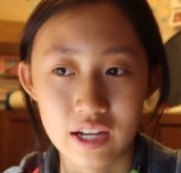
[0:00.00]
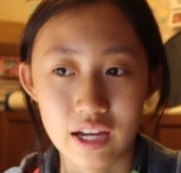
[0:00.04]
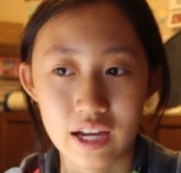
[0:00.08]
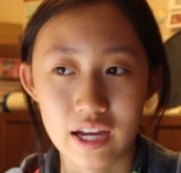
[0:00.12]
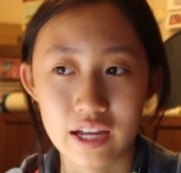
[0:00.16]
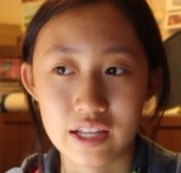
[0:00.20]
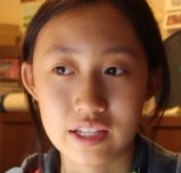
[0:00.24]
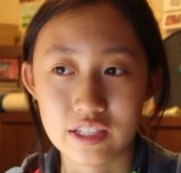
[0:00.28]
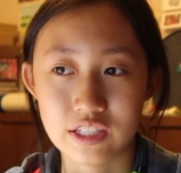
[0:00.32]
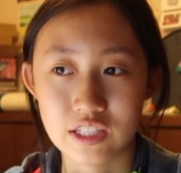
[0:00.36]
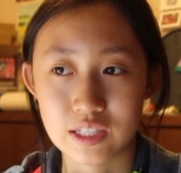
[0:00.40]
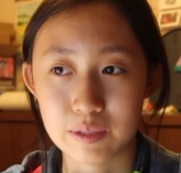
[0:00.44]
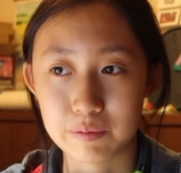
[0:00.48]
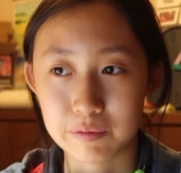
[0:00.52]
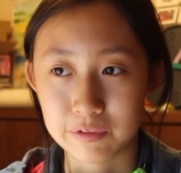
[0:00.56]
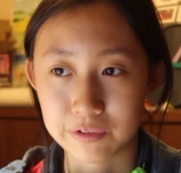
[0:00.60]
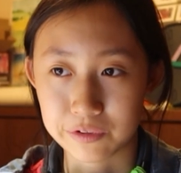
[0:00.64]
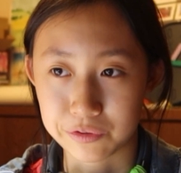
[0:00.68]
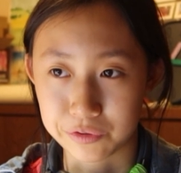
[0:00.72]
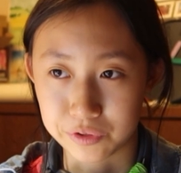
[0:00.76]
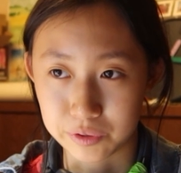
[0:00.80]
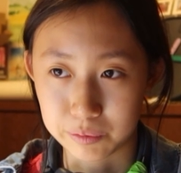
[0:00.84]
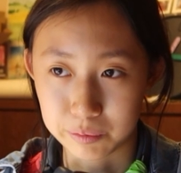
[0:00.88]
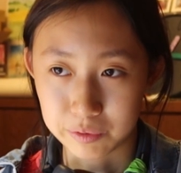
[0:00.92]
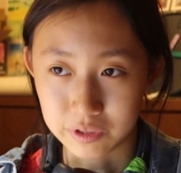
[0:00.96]
and some of the
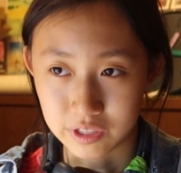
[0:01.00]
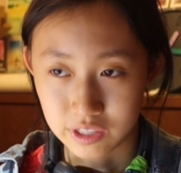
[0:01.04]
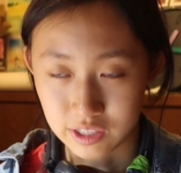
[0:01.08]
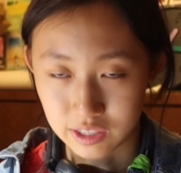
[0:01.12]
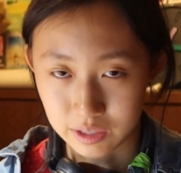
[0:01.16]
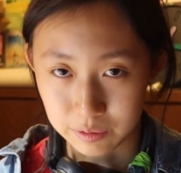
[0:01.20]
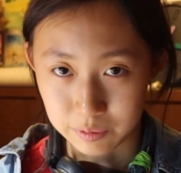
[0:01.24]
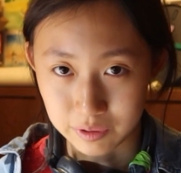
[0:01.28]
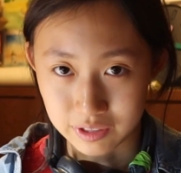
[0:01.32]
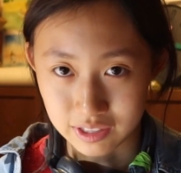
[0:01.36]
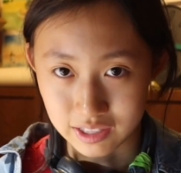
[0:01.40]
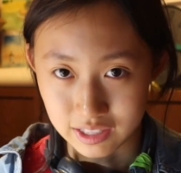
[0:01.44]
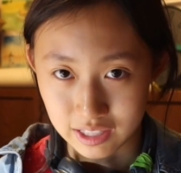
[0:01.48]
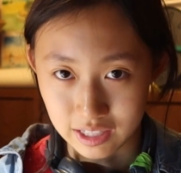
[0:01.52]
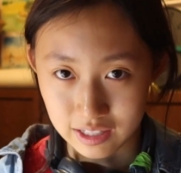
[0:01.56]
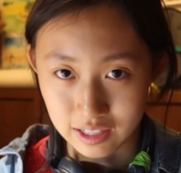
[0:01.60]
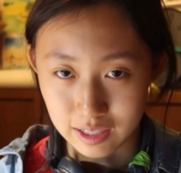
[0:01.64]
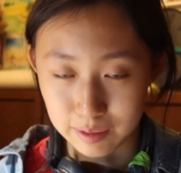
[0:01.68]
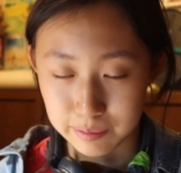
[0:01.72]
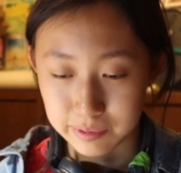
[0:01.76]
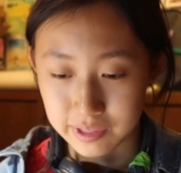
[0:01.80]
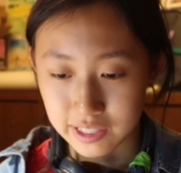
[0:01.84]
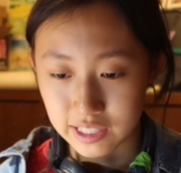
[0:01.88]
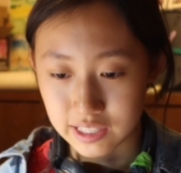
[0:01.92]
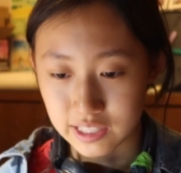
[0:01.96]
group was in
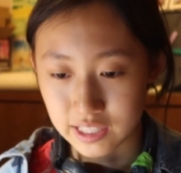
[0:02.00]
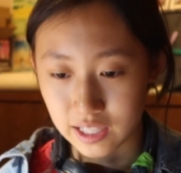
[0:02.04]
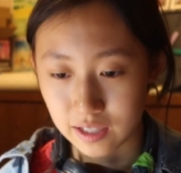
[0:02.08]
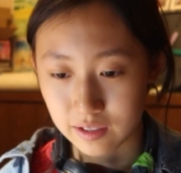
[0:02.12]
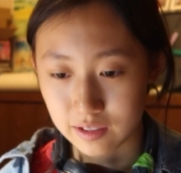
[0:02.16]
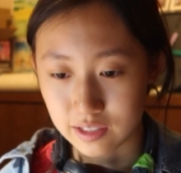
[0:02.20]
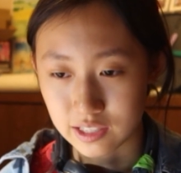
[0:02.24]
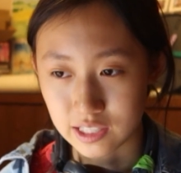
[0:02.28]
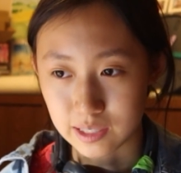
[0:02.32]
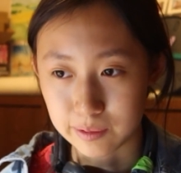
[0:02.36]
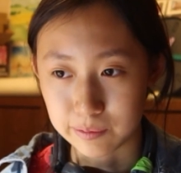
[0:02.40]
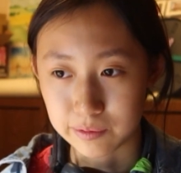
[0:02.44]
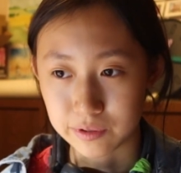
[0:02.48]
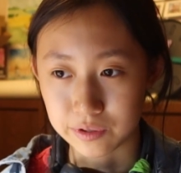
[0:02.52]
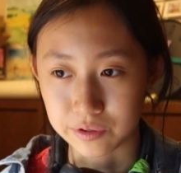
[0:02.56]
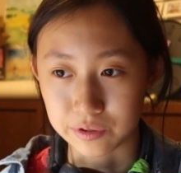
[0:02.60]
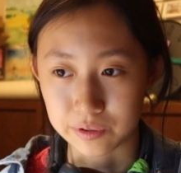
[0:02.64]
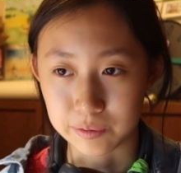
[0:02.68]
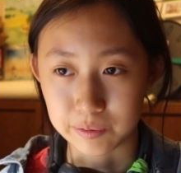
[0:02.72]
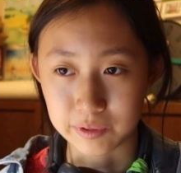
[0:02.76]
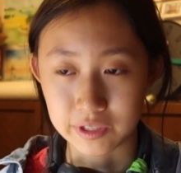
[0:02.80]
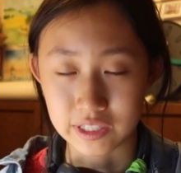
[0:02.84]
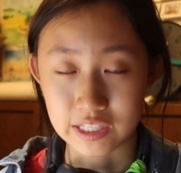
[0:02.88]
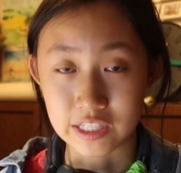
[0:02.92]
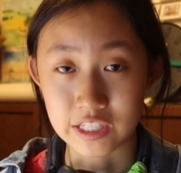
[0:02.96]
the upside down, and some of the
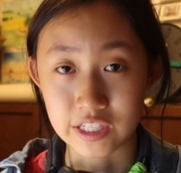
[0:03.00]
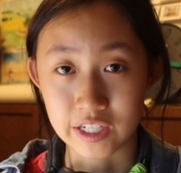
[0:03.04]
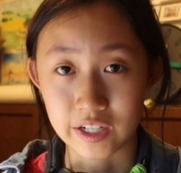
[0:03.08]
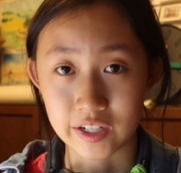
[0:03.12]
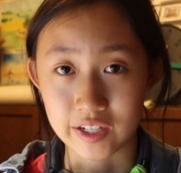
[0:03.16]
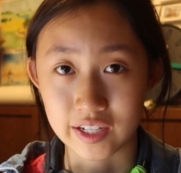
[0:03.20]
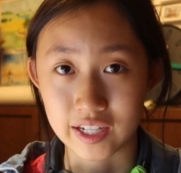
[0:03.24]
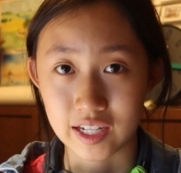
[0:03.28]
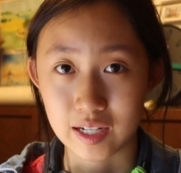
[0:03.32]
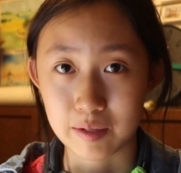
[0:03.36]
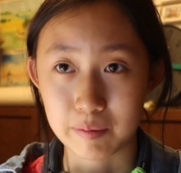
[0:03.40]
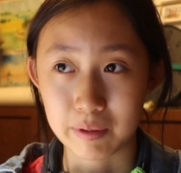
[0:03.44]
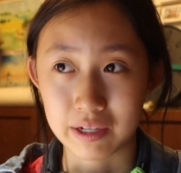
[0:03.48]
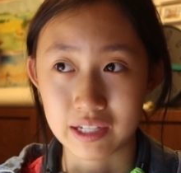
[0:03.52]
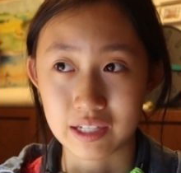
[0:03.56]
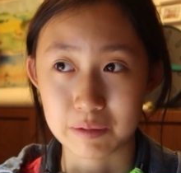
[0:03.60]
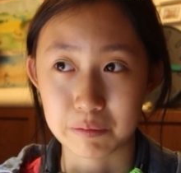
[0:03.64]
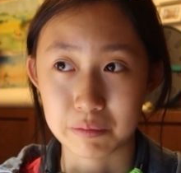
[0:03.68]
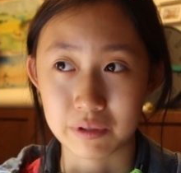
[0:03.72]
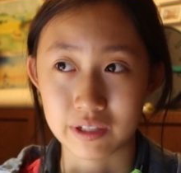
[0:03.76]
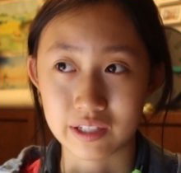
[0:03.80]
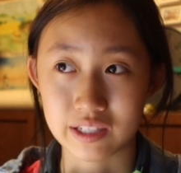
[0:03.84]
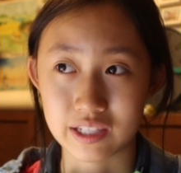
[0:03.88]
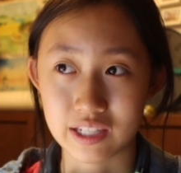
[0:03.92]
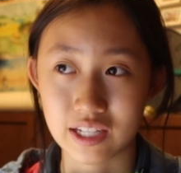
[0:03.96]
group was interrogated by the
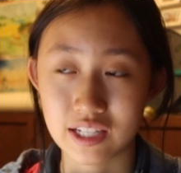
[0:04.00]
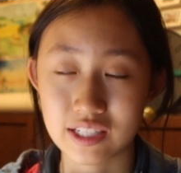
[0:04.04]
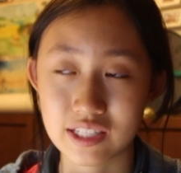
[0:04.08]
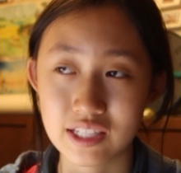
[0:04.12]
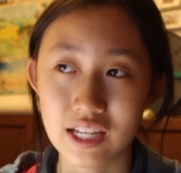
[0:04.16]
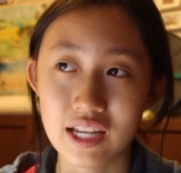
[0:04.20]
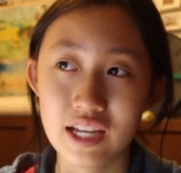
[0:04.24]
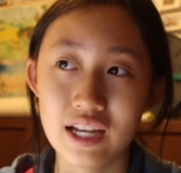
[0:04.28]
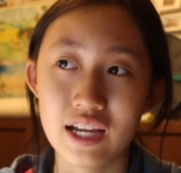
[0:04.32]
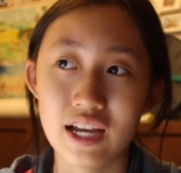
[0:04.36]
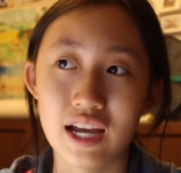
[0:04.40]
police,